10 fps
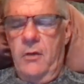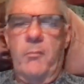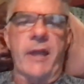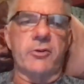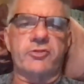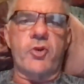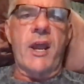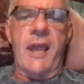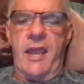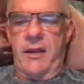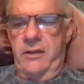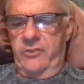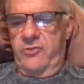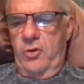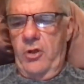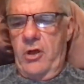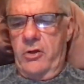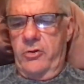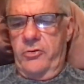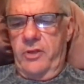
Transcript: Michael Strahan is no longer